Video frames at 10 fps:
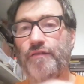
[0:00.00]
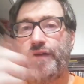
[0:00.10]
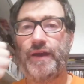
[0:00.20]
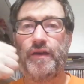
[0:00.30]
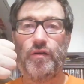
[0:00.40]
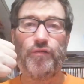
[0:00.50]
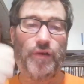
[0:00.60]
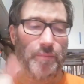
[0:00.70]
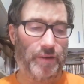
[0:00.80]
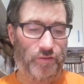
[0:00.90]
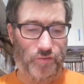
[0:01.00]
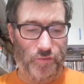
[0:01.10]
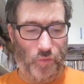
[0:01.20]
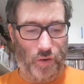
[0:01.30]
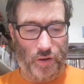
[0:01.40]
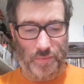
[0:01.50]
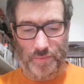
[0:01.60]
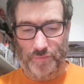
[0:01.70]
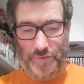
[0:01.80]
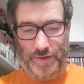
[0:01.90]
thank you very much, Rob,
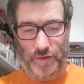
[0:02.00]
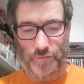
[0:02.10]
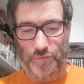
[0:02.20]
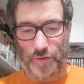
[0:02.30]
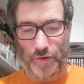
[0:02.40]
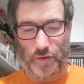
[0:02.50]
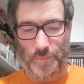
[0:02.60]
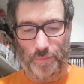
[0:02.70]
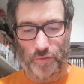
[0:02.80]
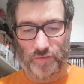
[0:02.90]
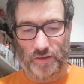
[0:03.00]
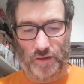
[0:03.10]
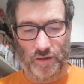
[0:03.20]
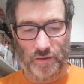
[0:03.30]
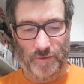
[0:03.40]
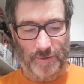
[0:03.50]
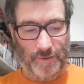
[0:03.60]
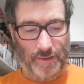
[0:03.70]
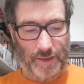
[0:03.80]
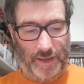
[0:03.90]
thank you for your postcard.
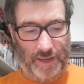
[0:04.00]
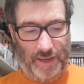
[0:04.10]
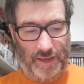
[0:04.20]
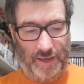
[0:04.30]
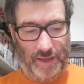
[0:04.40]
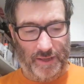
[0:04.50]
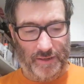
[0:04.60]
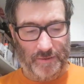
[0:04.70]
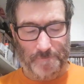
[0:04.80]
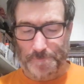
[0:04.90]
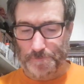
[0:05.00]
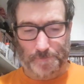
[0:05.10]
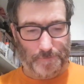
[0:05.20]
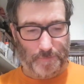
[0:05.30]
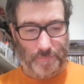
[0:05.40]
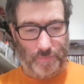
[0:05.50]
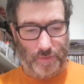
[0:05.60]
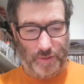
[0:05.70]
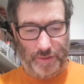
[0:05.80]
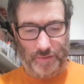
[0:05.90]
And
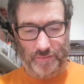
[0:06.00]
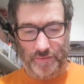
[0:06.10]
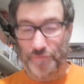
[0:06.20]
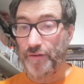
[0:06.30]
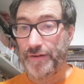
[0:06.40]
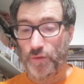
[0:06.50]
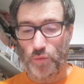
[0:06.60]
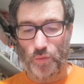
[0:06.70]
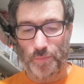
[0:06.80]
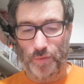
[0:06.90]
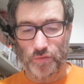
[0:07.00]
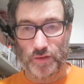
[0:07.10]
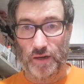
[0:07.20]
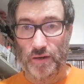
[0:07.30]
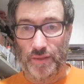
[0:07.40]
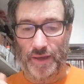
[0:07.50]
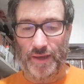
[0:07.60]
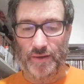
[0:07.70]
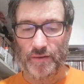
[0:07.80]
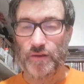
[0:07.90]
it's a very cool postcard,
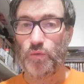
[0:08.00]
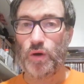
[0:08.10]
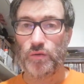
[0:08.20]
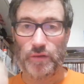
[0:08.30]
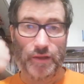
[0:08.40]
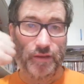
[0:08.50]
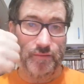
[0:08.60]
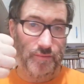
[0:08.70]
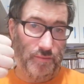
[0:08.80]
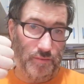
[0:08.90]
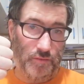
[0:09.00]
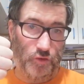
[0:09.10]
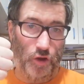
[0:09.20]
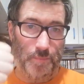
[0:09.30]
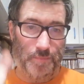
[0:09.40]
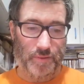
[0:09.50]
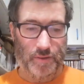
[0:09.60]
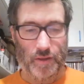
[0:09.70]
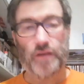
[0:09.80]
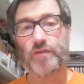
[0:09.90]
and the quote is top.
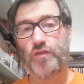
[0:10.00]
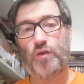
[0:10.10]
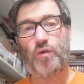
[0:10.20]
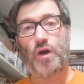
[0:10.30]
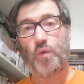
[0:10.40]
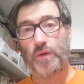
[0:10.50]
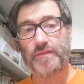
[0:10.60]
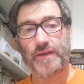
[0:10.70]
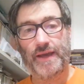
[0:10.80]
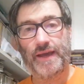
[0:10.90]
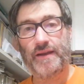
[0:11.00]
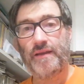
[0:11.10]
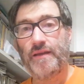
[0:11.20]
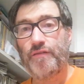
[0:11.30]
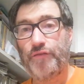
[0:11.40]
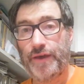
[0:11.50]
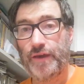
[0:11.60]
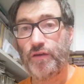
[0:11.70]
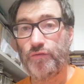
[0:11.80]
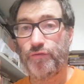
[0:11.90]
So once again,
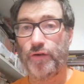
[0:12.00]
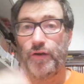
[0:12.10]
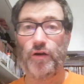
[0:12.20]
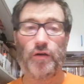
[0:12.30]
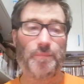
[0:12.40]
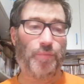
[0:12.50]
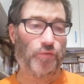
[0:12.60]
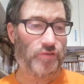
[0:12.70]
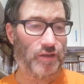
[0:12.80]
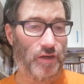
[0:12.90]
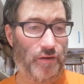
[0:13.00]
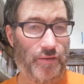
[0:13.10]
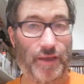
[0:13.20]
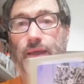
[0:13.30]
thank you for your postcard.